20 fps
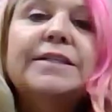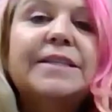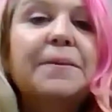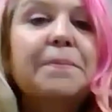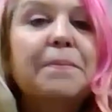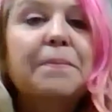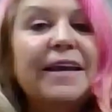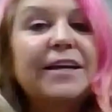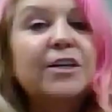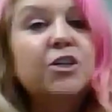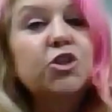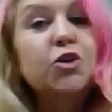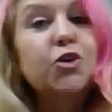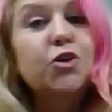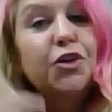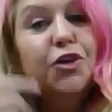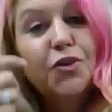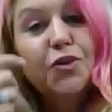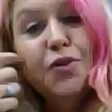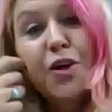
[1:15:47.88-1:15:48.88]
to make sure
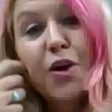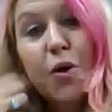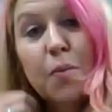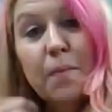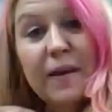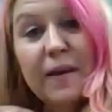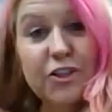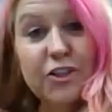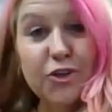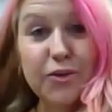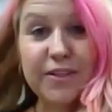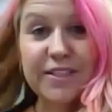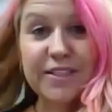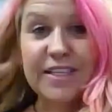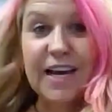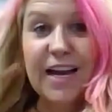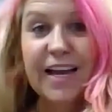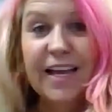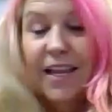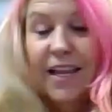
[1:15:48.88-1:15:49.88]
you know, make sure it's
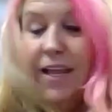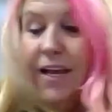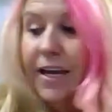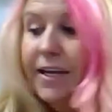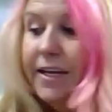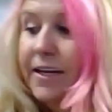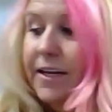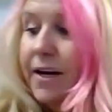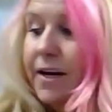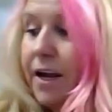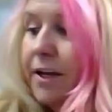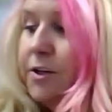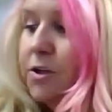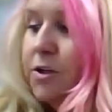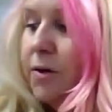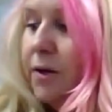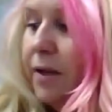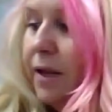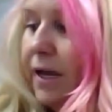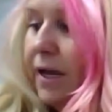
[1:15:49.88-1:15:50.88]
highlighted,
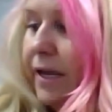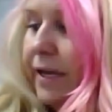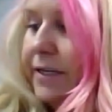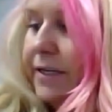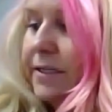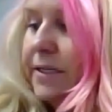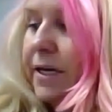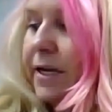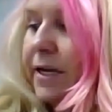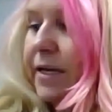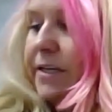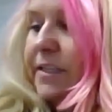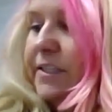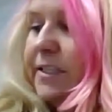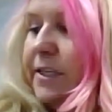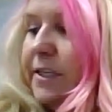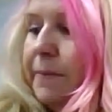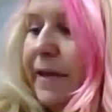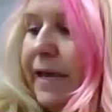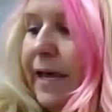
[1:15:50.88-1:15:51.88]
underlined.
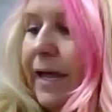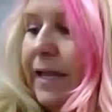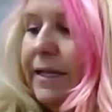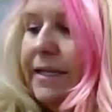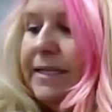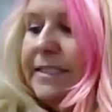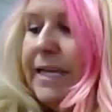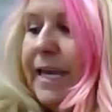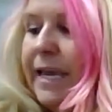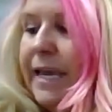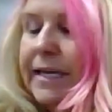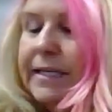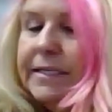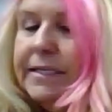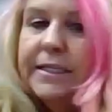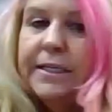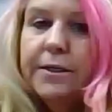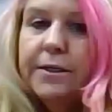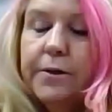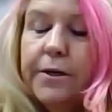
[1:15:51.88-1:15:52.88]
Tibialis
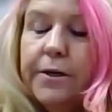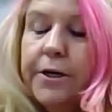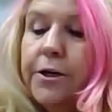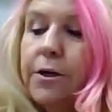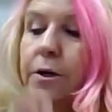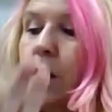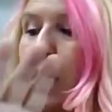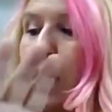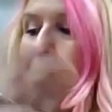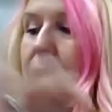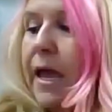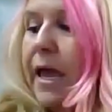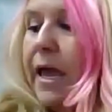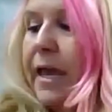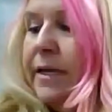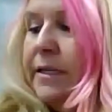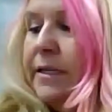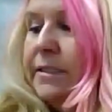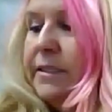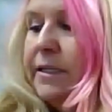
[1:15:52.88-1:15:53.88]
anterior,
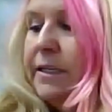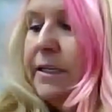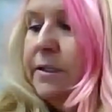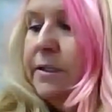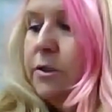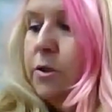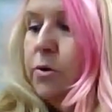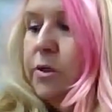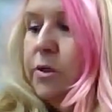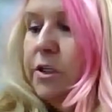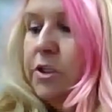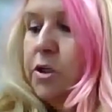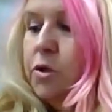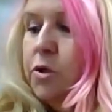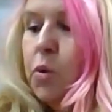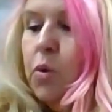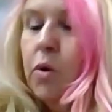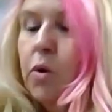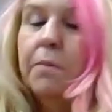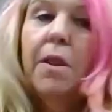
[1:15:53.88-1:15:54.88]
extensor
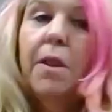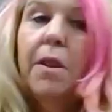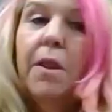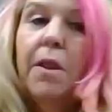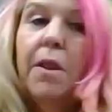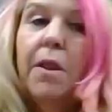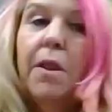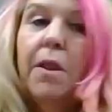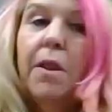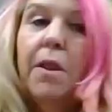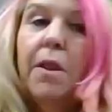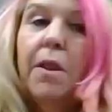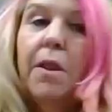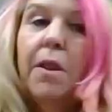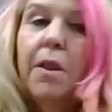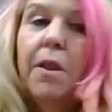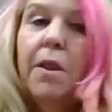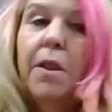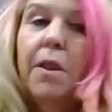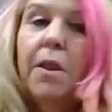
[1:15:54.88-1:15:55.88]
digitorum longus,
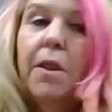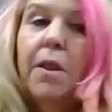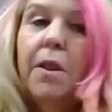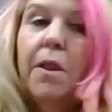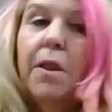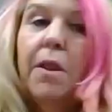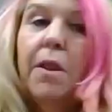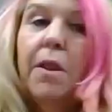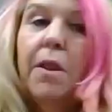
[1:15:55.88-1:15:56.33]
and the